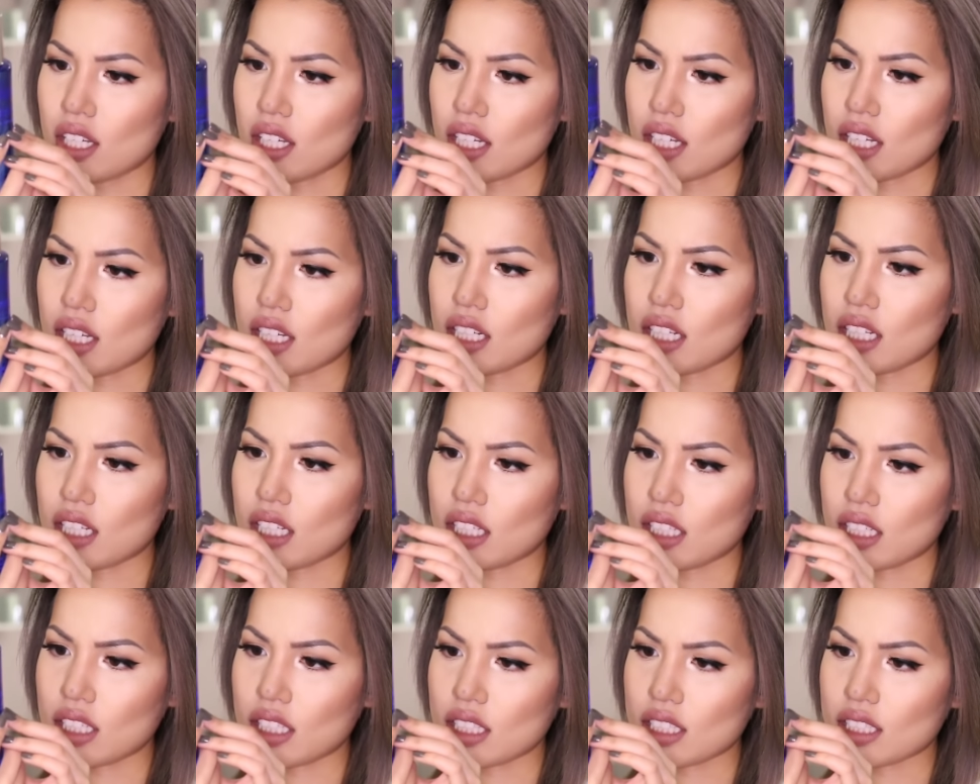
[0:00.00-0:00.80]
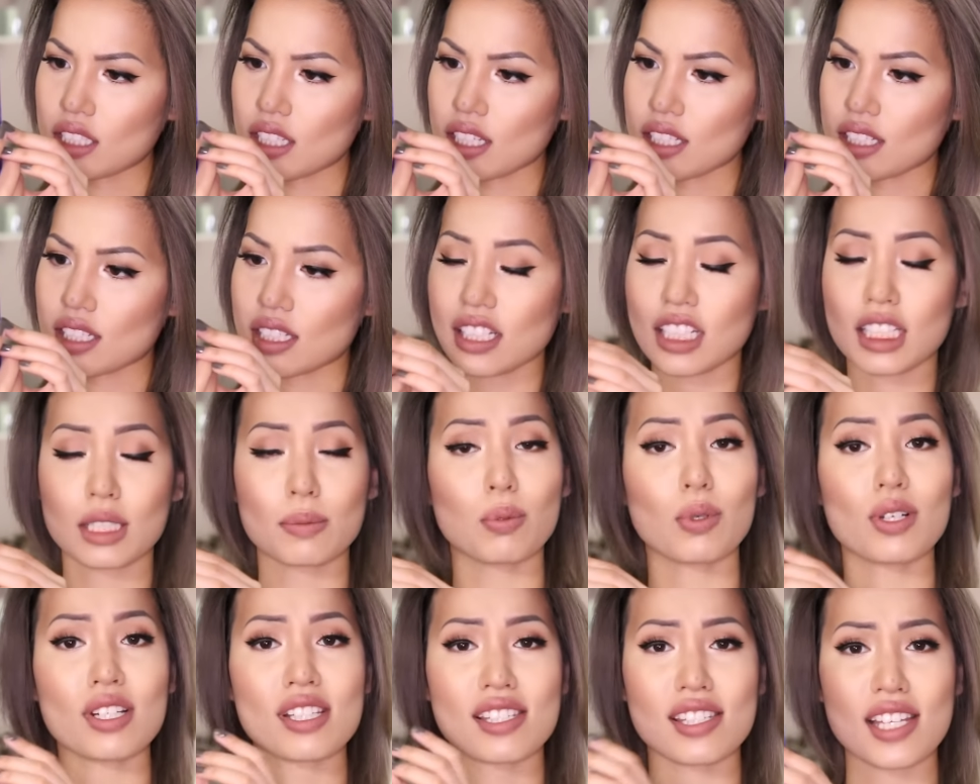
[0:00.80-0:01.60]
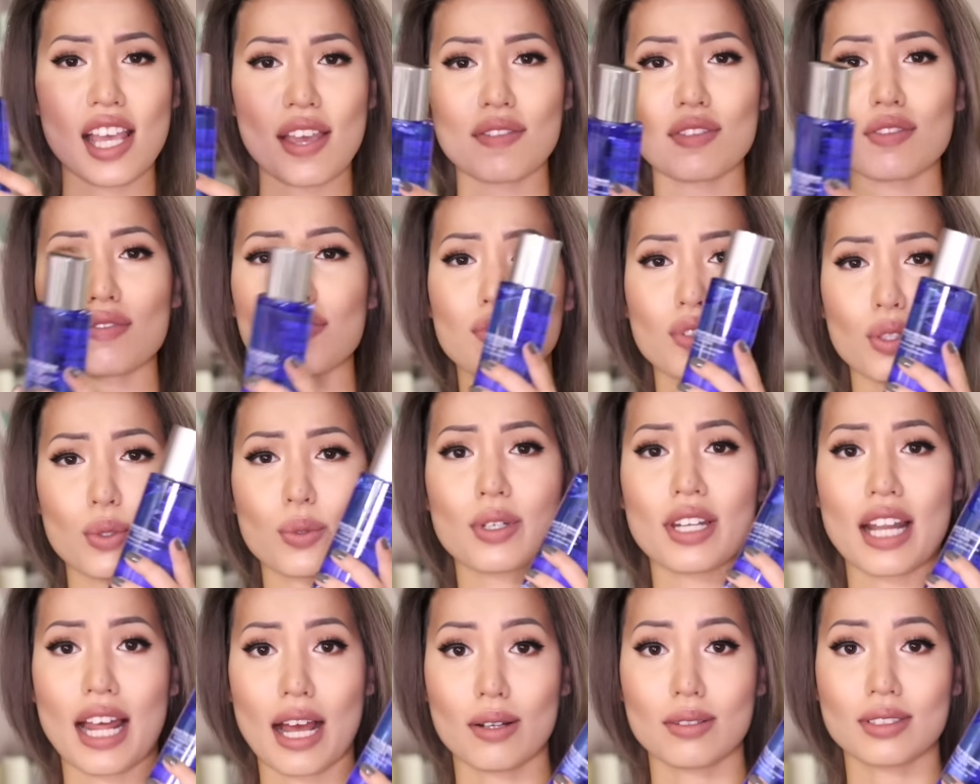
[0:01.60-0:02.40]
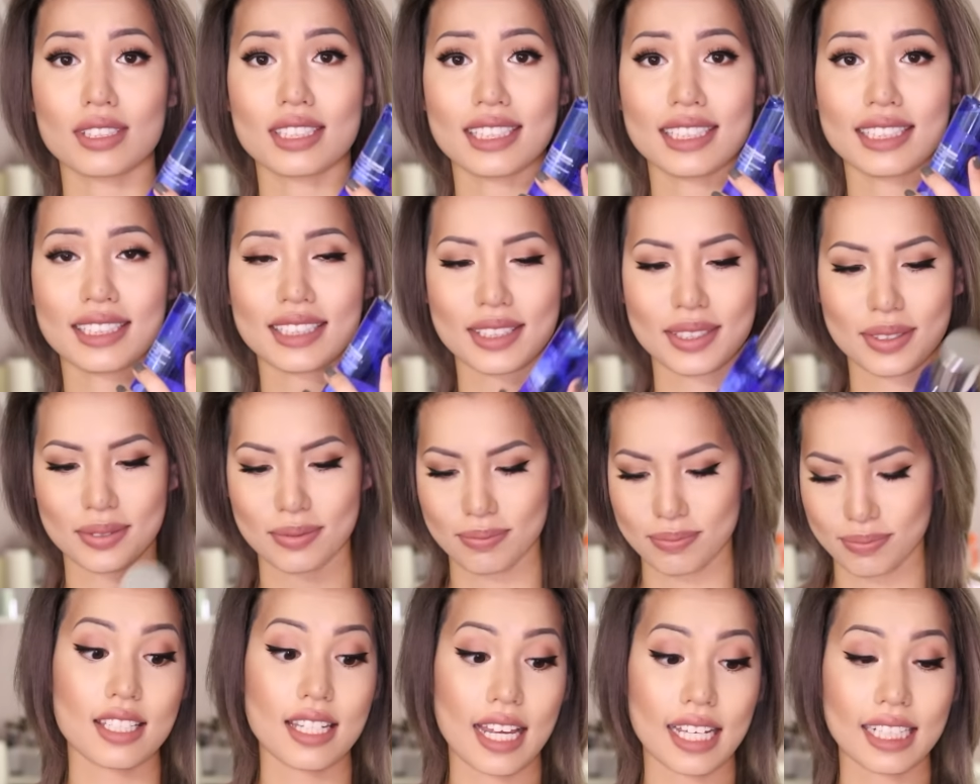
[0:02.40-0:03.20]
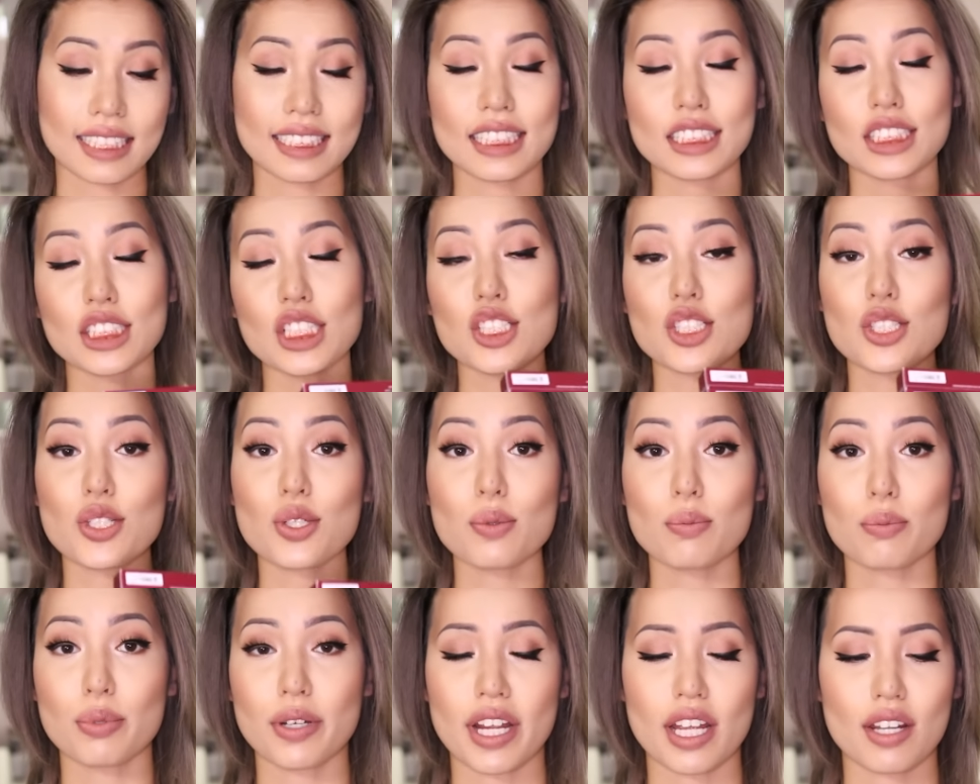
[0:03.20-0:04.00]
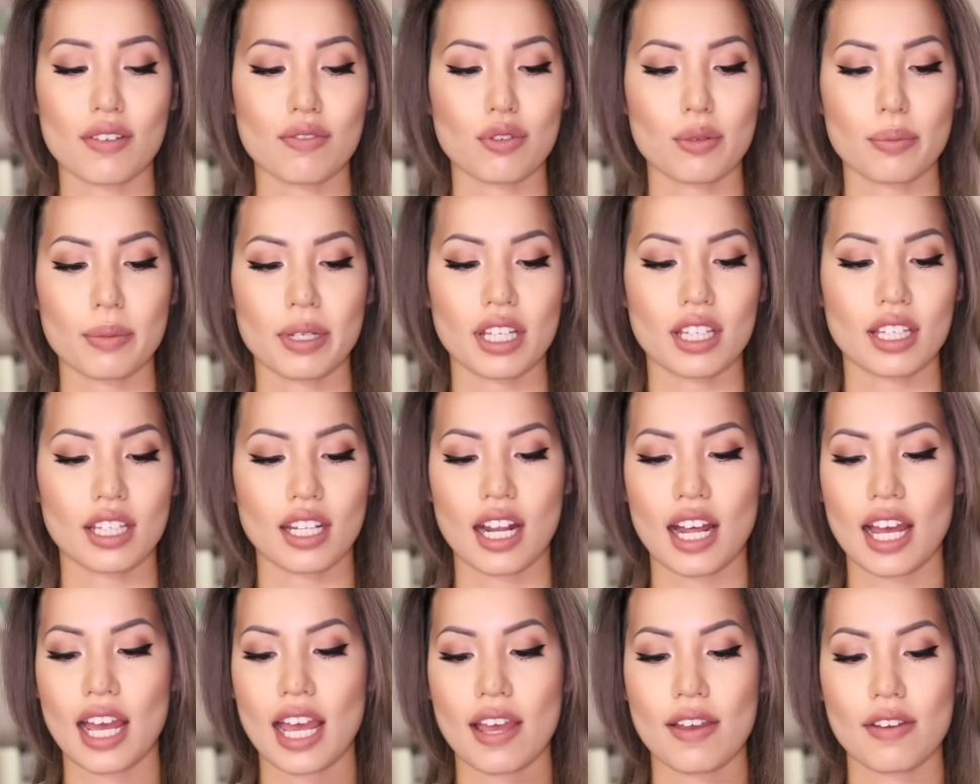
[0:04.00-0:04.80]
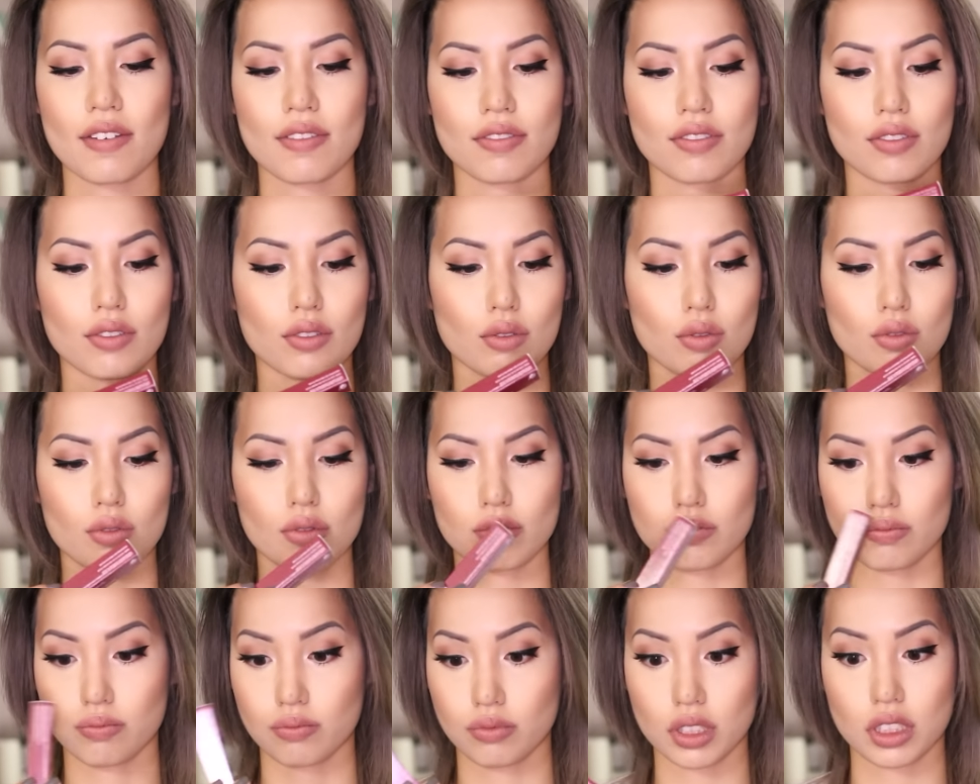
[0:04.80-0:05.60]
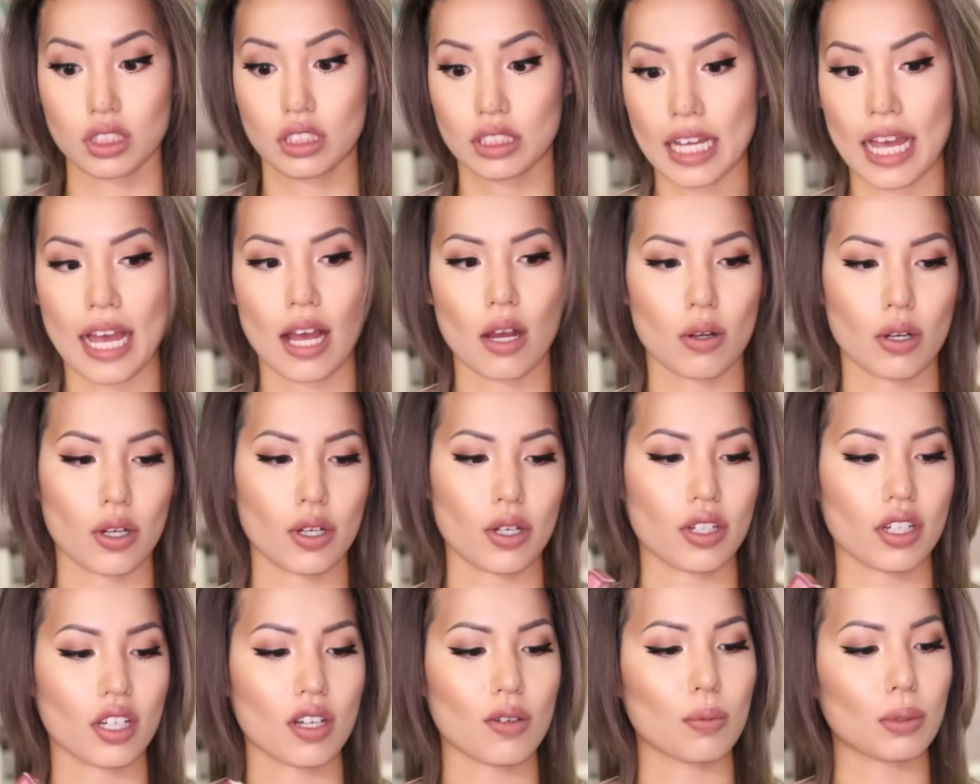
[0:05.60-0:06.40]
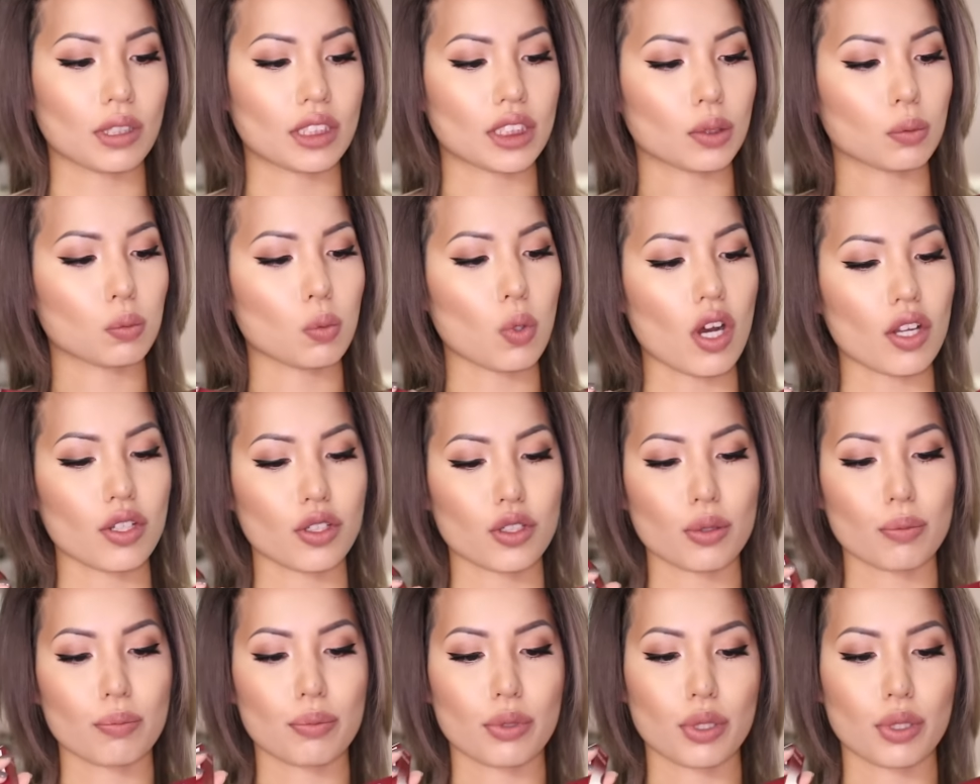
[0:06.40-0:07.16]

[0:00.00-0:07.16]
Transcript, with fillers: It is six point seven fluid ounces. Next is a new brand for me that I have just now heard of, which is Wander